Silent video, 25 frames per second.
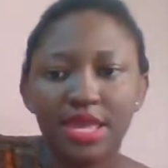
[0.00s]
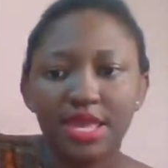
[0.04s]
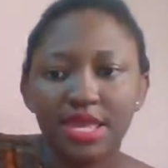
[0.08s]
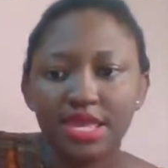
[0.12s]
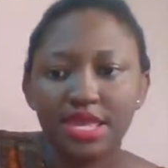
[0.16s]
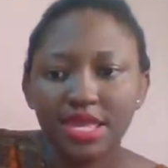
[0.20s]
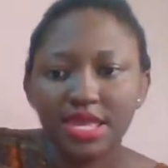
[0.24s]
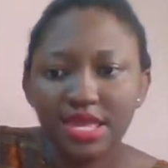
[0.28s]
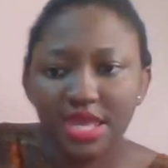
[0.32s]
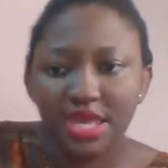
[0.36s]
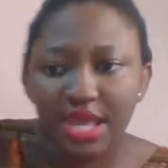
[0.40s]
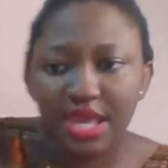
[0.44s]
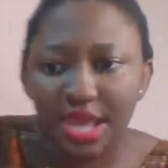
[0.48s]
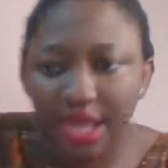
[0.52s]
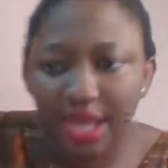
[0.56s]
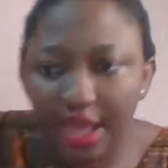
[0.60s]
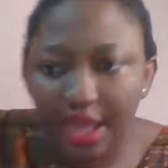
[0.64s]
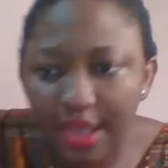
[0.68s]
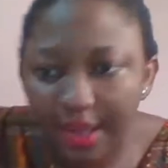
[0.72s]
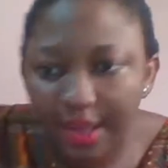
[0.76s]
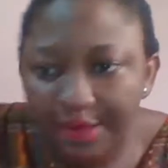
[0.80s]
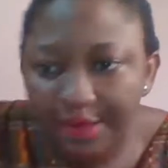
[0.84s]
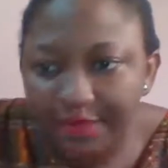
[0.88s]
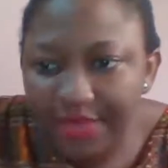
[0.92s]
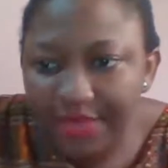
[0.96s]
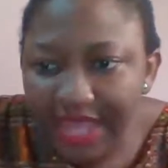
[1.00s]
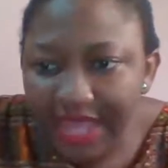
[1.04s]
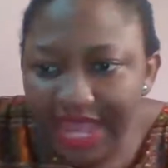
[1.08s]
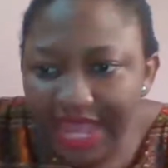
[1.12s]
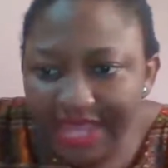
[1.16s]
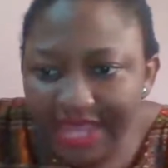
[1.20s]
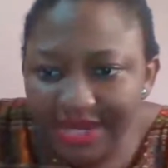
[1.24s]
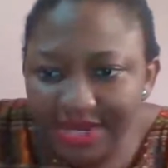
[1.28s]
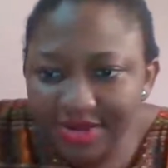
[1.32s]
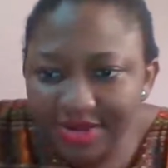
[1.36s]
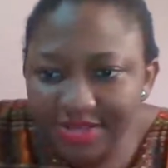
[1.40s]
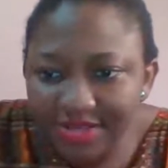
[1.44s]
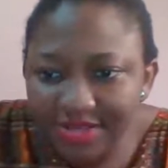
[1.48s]
Yeah, I
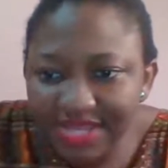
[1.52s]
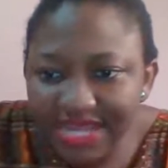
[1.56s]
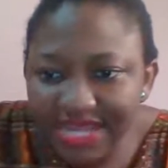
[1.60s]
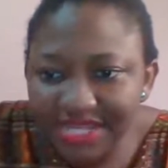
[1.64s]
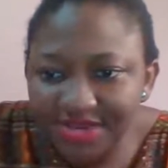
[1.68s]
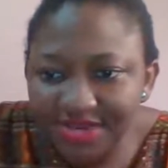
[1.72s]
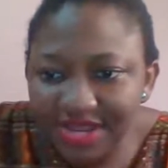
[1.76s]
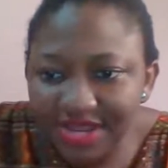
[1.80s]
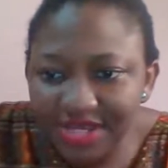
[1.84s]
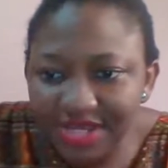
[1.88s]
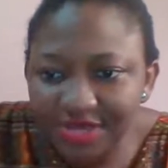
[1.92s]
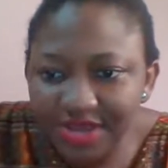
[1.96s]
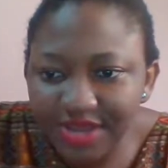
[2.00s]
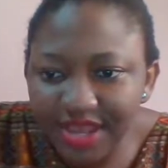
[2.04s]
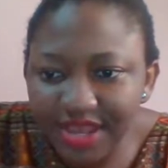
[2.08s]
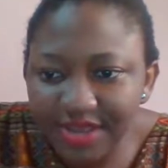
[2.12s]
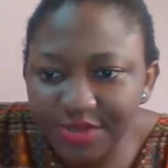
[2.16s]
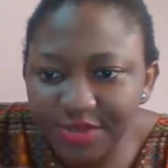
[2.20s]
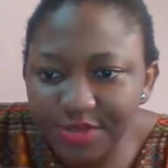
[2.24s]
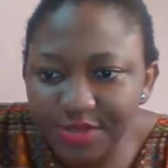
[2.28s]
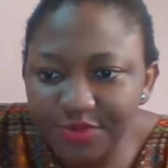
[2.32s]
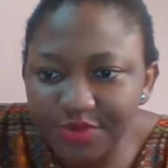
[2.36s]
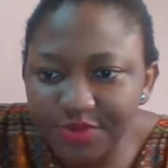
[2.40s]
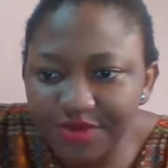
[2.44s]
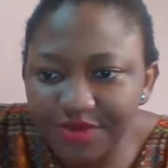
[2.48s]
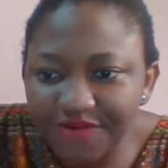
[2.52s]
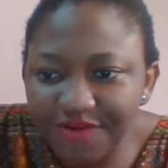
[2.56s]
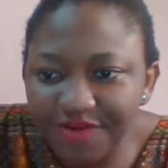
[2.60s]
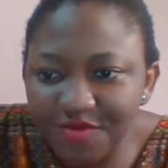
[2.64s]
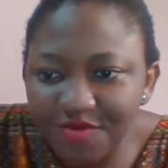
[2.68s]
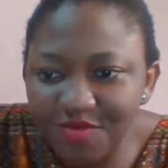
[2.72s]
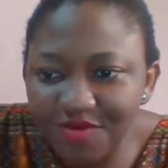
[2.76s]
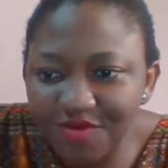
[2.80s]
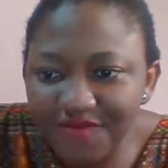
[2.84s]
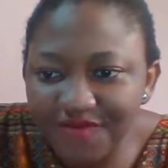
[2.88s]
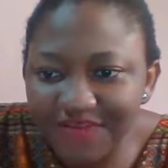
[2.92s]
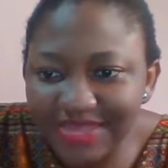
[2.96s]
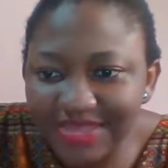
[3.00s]
don't know Nigerian tribes, but from
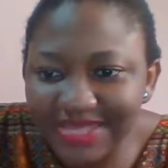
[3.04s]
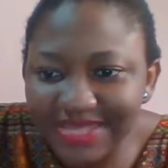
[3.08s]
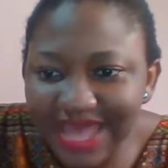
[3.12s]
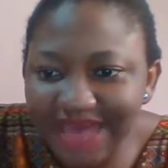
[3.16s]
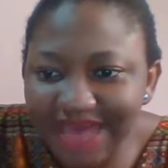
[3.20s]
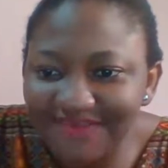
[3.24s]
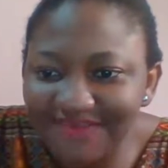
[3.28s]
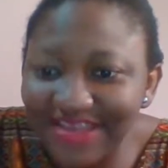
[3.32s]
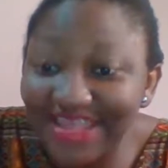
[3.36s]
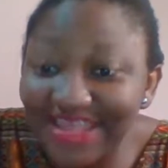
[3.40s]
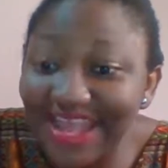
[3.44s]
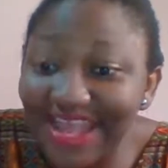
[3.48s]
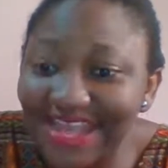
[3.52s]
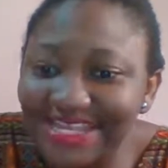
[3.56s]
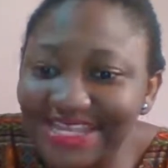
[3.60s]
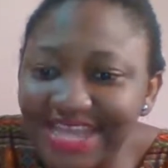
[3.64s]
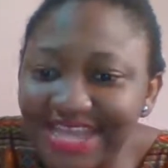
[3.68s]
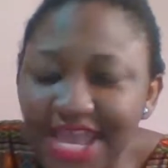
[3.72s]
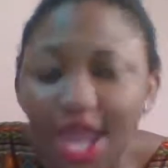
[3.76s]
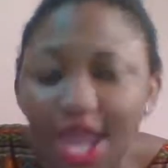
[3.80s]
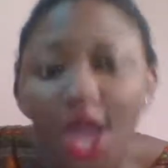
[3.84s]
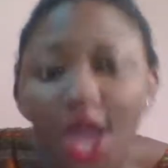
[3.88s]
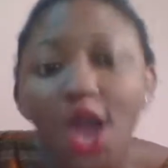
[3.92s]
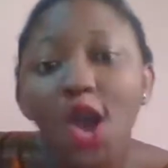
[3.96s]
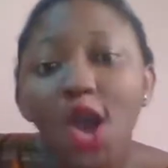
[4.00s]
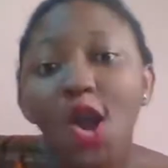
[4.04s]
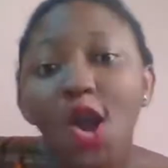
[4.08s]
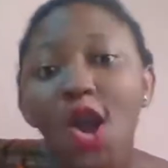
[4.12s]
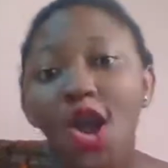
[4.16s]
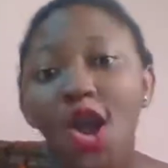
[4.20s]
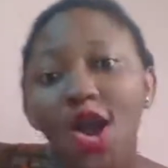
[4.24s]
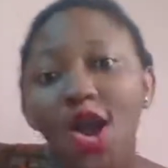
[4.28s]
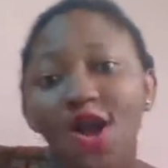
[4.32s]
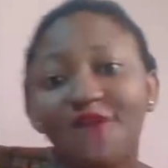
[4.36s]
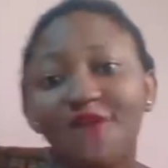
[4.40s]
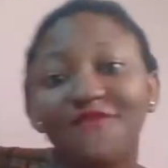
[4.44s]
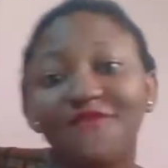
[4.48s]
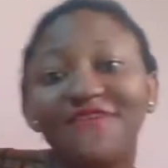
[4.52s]
movies, I have an idea.
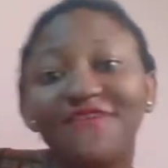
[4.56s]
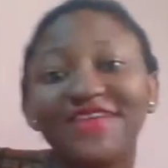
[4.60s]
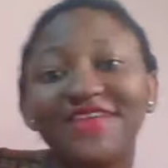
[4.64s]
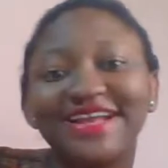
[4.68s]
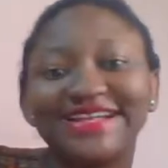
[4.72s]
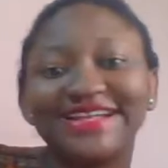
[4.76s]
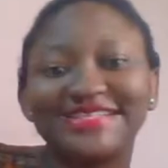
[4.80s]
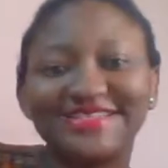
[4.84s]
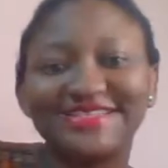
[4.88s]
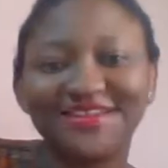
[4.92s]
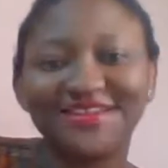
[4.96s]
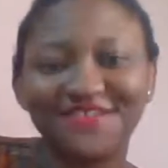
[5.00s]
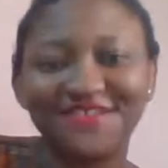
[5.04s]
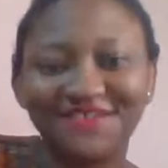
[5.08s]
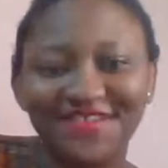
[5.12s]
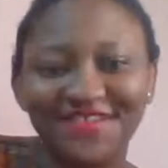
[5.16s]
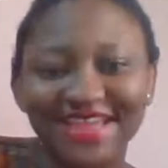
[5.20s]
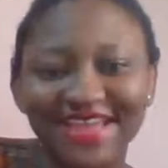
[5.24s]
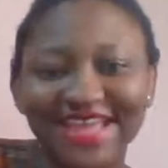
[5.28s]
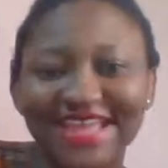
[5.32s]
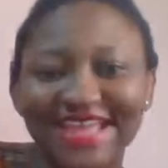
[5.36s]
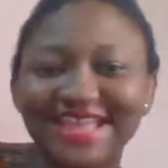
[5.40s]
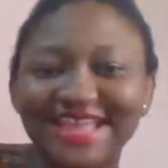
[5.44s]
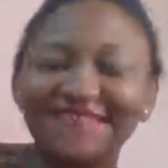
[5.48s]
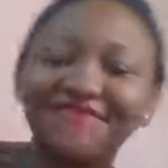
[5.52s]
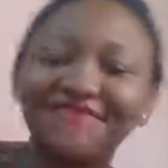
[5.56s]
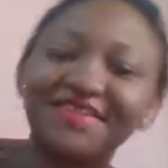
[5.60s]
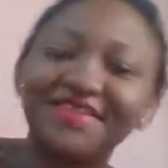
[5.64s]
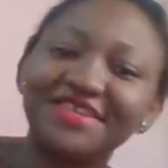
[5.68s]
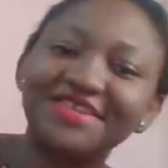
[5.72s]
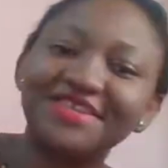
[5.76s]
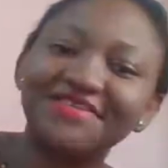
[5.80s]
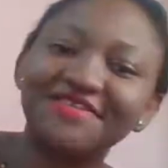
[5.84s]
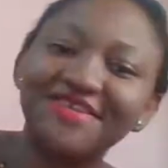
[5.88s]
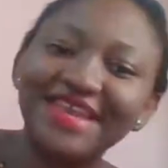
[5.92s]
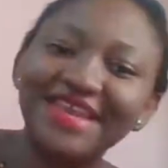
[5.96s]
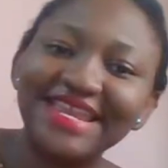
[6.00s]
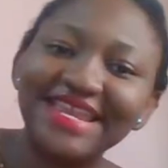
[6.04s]
Oh, Victorine!
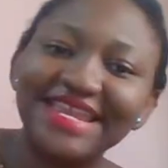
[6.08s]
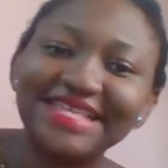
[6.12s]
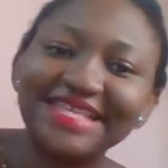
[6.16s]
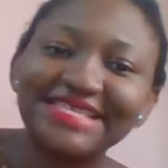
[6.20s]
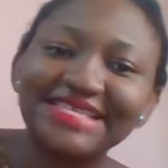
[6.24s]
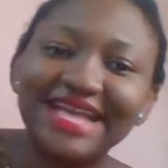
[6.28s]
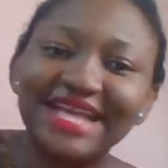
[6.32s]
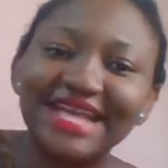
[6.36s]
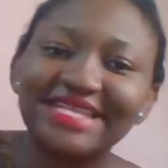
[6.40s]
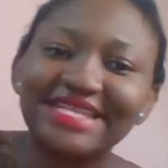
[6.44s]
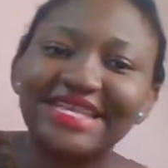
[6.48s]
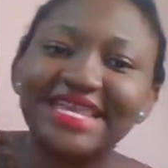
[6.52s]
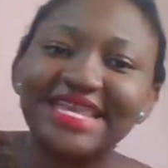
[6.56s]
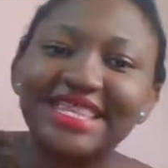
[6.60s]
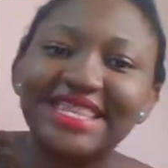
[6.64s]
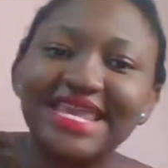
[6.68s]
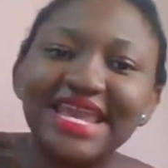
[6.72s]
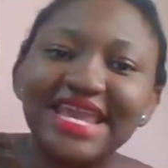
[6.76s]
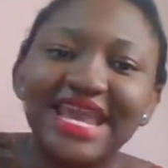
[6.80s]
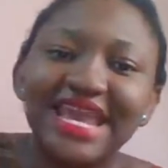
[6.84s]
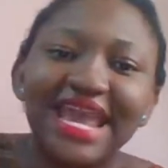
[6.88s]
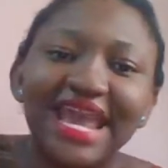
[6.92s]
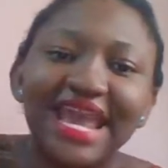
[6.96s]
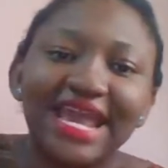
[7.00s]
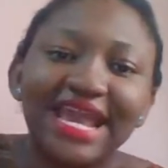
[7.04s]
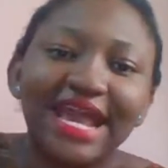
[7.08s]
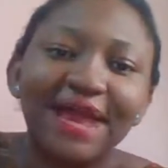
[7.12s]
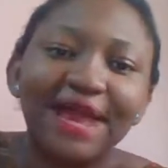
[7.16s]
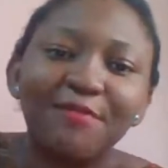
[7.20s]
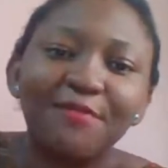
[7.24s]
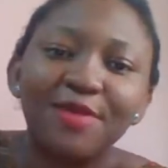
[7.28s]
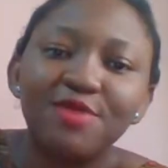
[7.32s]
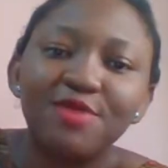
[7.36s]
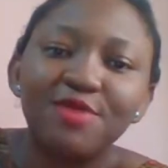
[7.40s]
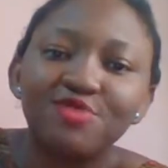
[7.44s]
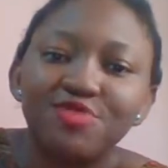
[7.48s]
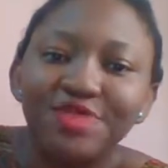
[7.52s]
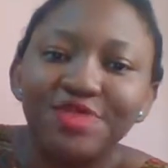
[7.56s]
Victorine is actually a
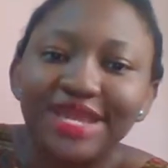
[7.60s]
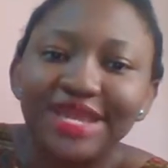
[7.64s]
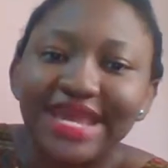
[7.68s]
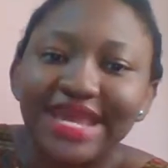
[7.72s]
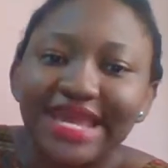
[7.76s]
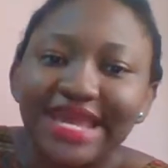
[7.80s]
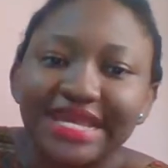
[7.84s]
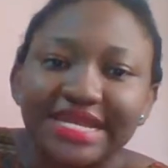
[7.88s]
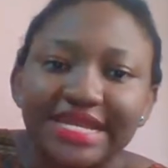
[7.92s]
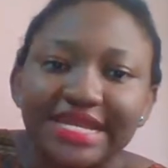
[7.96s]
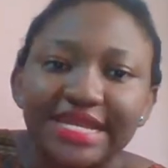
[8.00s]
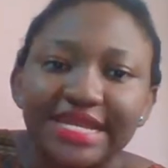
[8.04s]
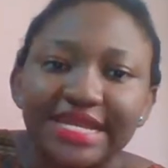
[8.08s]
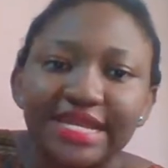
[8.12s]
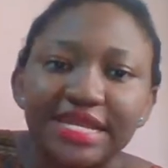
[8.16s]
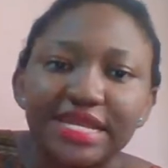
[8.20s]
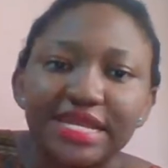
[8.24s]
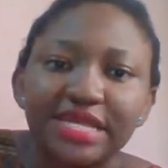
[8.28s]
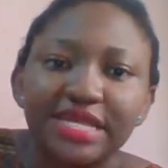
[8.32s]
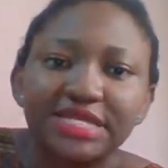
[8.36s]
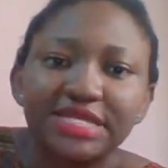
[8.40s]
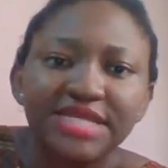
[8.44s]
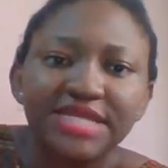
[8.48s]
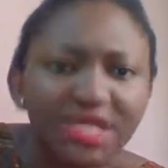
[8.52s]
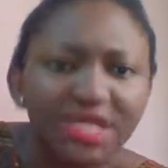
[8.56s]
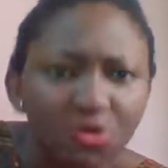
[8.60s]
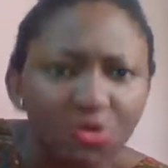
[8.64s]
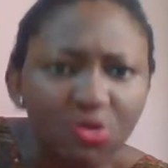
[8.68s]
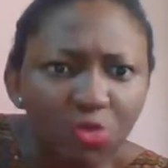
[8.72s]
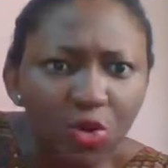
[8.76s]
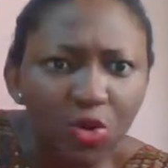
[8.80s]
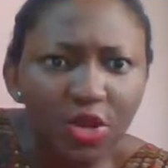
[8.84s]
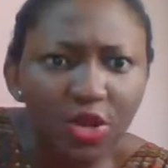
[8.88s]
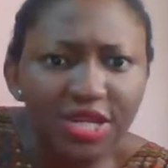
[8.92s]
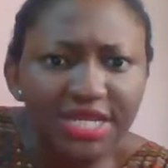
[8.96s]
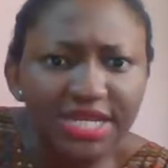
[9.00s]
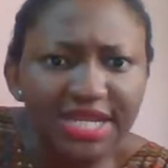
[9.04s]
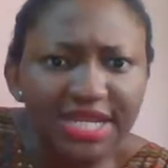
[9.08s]
Cameroonian. Is that the
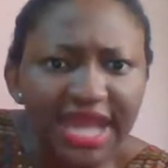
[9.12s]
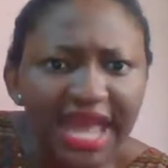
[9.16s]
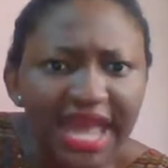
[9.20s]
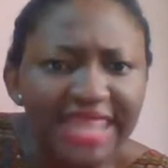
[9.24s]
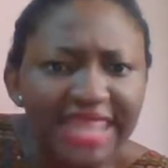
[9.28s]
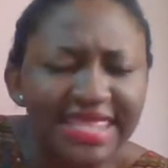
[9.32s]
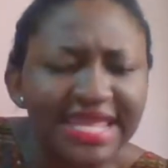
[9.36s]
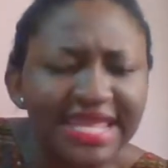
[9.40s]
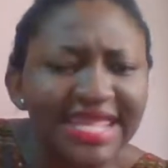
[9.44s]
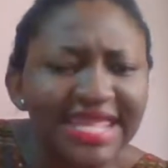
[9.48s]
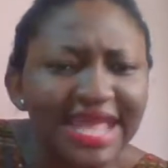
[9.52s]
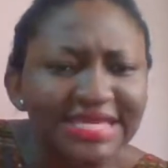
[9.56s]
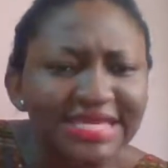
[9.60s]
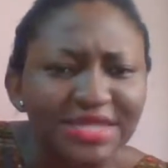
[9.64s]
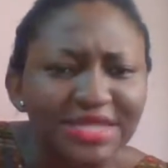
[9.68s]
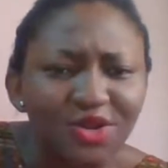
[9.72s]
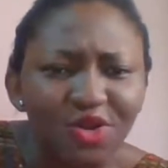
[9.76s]
word? I think that's the